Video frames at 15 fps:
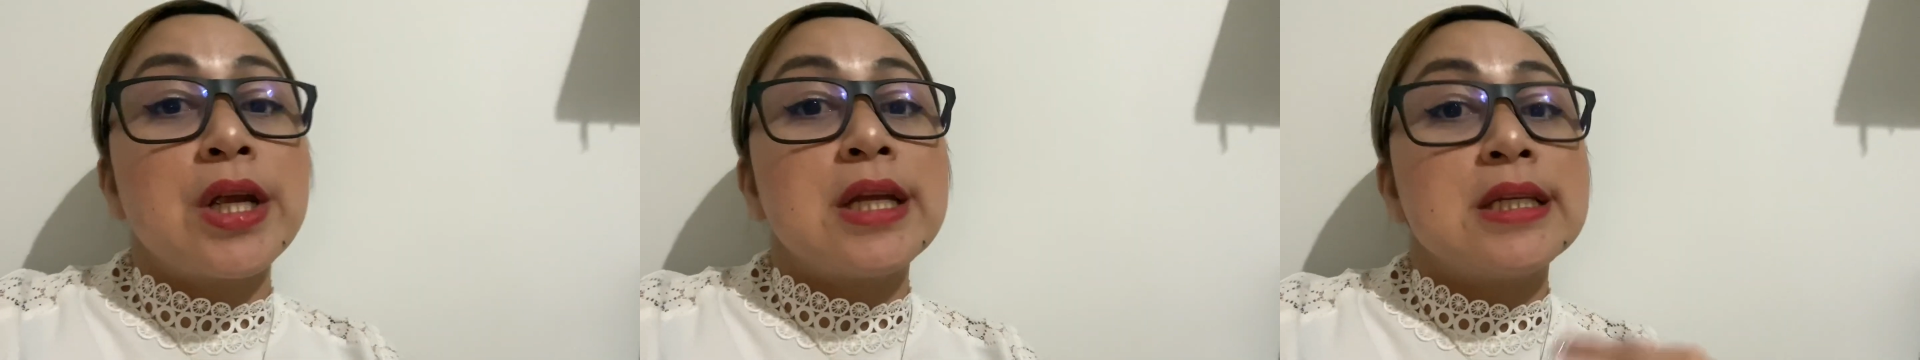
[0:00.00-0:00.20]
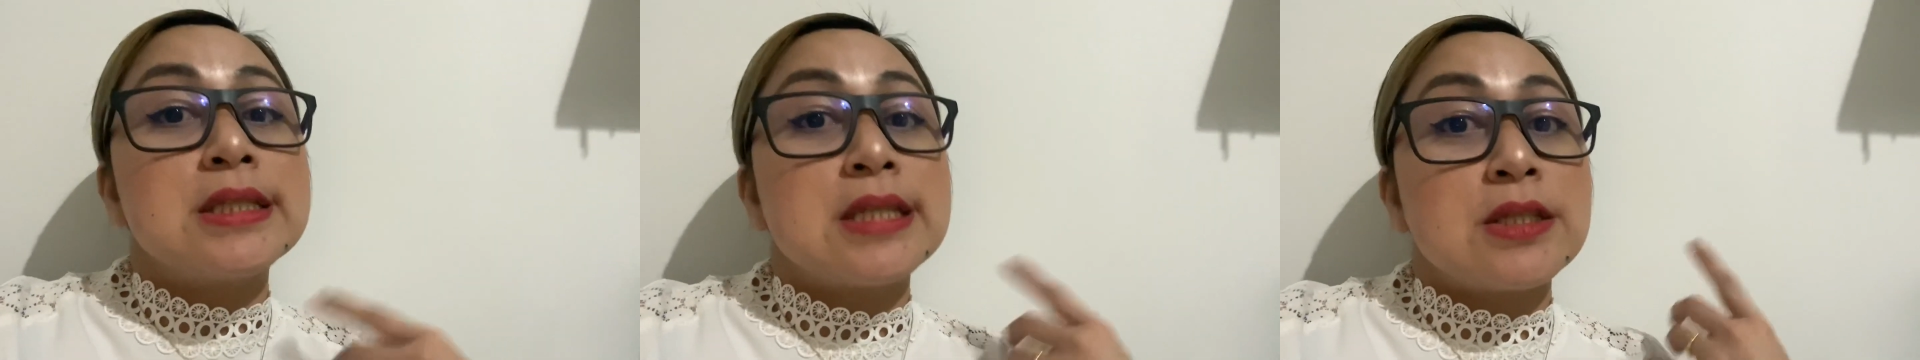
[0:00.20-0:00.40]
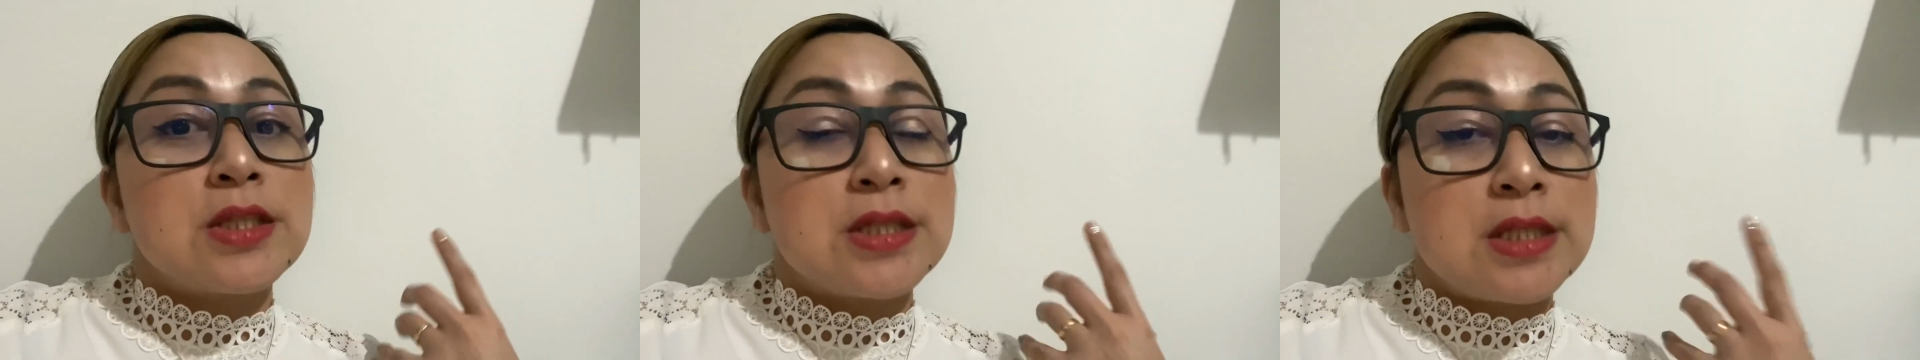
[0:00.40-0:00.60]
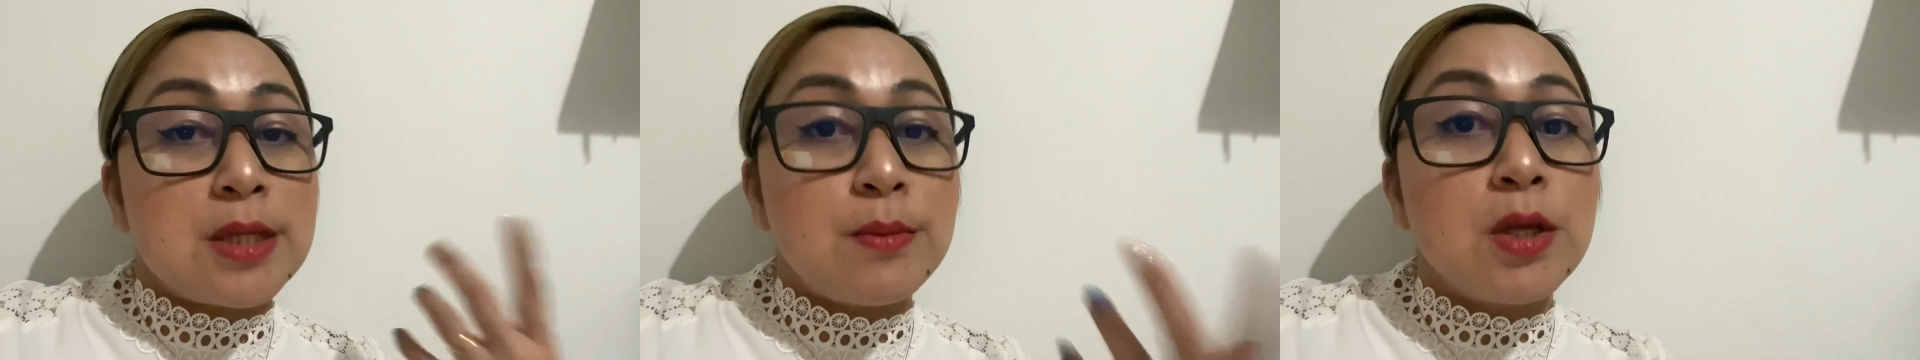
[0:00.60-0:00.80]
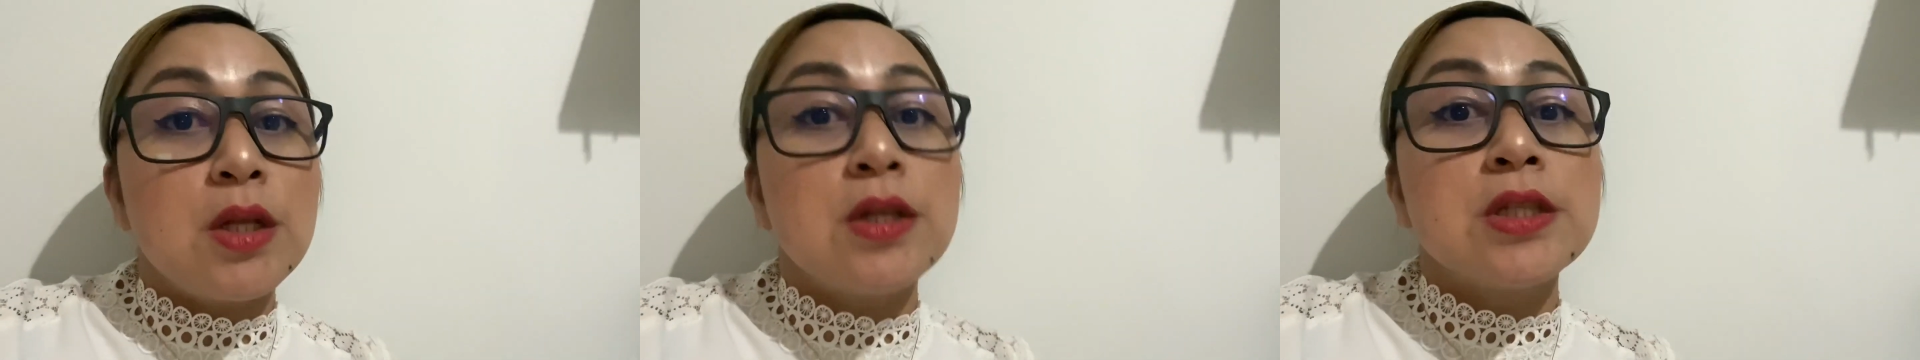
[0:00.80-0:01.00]
is a
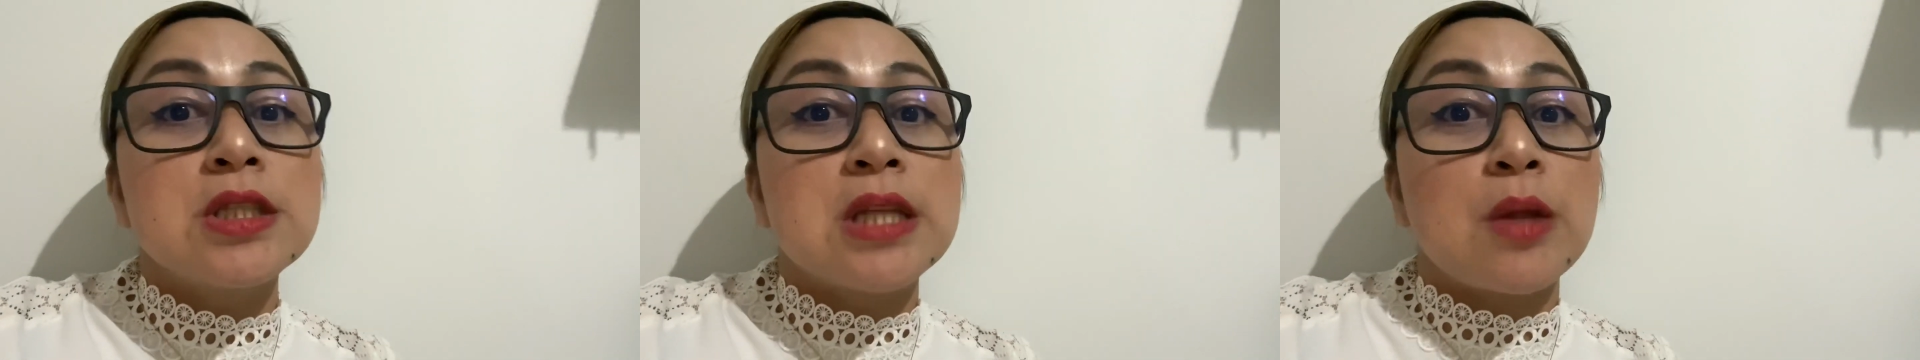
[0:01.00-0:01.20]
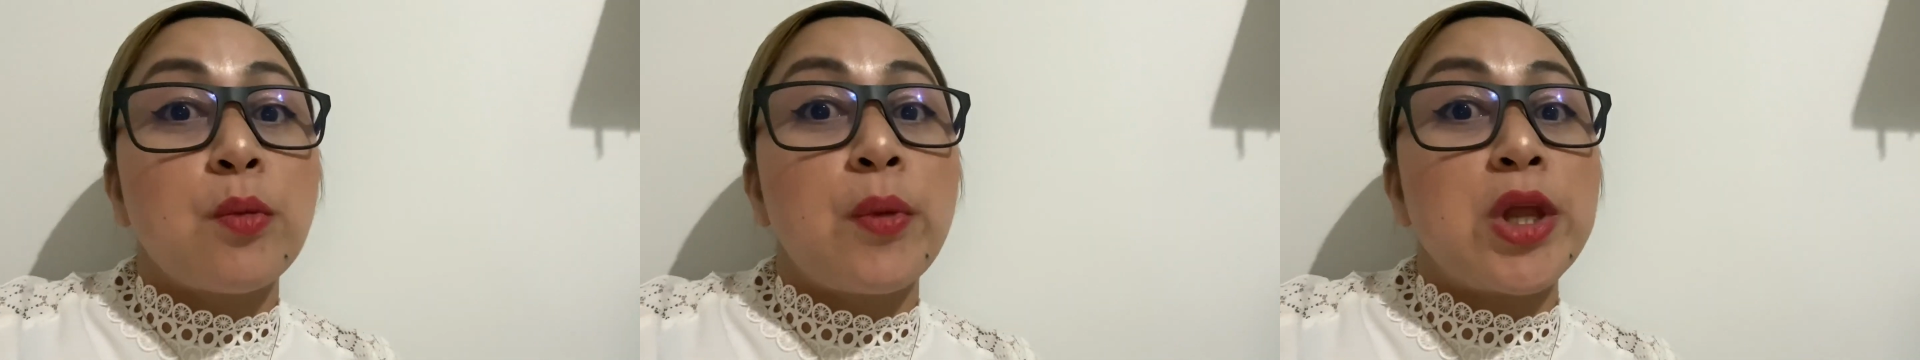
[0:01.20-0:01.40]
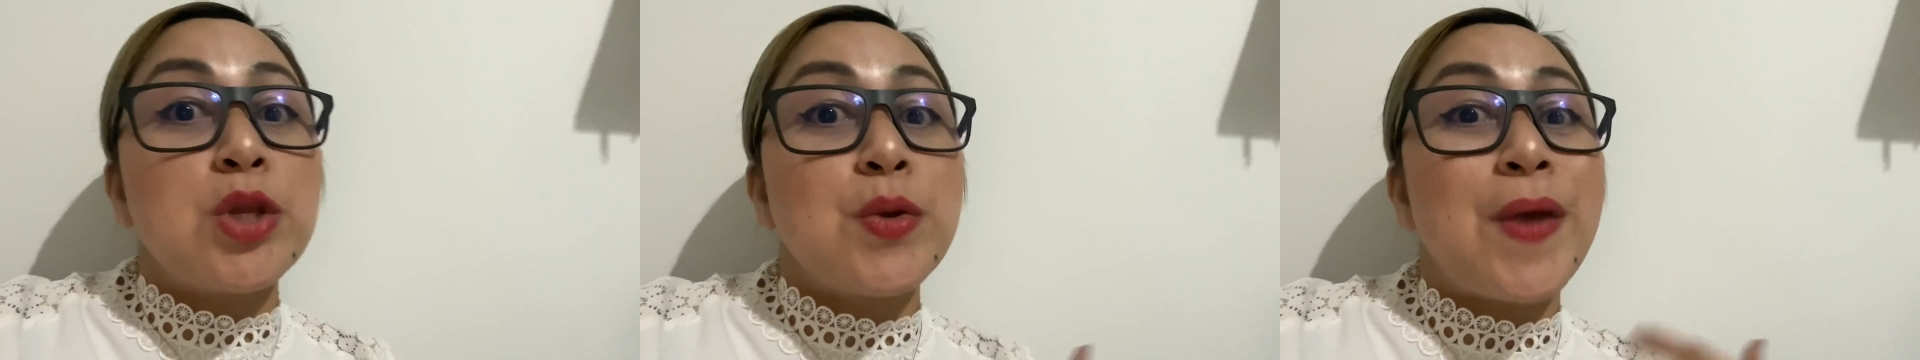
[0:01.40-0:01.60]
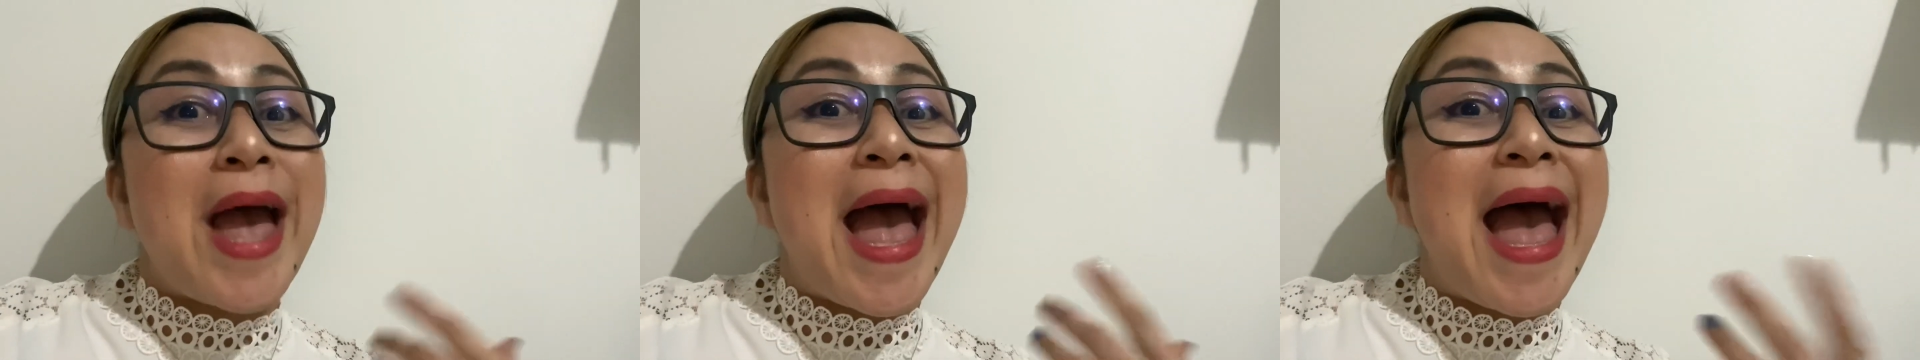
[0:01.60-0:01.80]
stimulus that when you